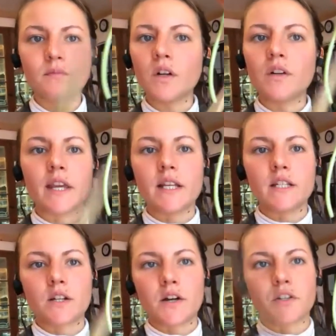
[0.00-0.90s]
or they can
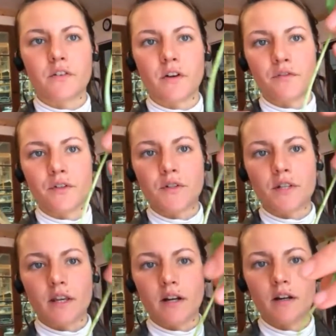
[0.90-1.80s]
start to grow roots
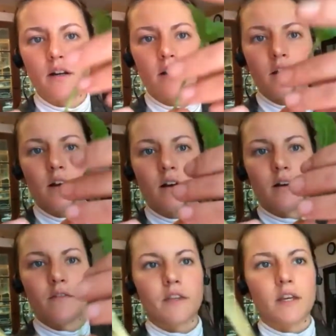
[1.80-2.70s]
there
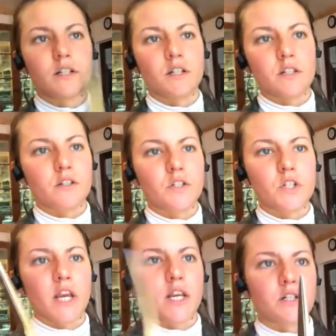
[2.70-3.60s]
if they just
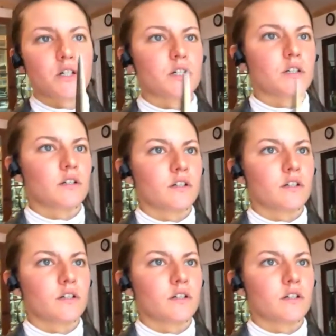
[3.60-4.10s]
change